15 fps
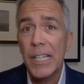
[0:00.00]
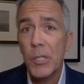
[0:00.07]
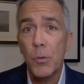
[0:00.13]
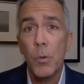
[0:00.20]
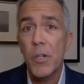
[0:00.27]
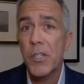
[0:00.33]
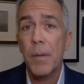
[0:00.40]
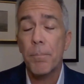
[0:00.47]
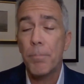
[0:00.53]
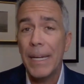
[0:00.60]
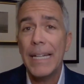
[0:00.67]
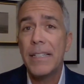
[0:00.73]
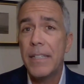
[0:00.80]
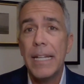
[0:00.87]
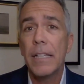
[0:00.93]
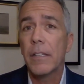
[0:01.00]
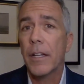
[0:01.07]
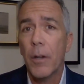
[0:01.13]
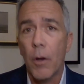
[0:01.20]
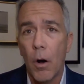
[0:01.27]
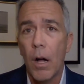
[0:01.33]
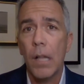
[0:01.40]
6 was a big
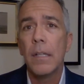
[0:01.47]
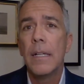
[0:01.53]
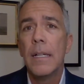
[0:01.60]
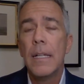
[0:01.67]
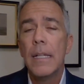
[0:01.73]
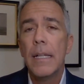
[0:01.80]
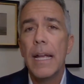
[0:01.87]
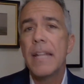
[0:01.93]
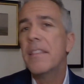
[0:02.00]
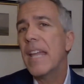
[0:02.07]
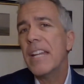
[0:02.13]
deal at all.